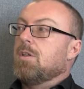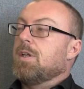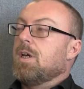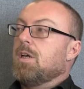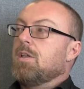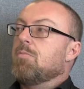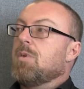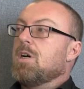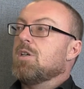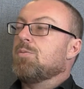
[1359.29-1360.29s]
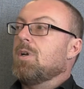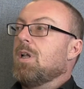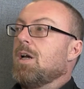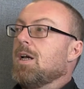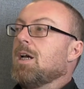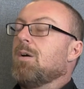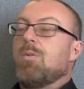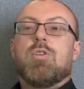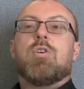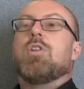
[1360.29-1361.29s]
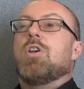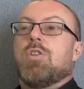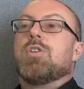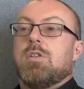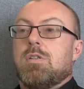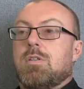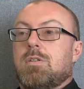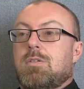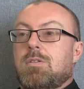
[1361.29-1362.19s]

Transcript: then you might as well hang out with all the others,